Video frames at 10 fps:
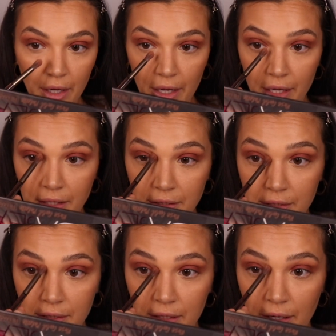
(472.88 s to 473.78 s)

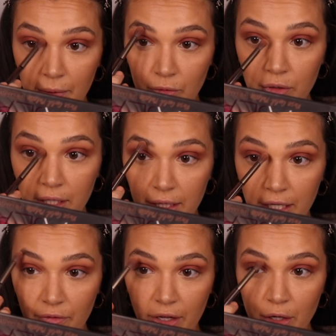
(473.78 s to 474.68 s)
And I mean, really,
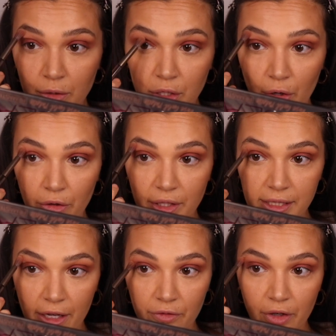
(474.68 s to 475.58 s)
if I go to all this
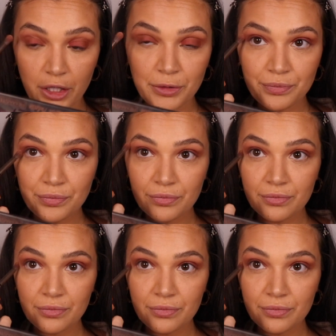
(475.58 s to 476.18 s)
effort,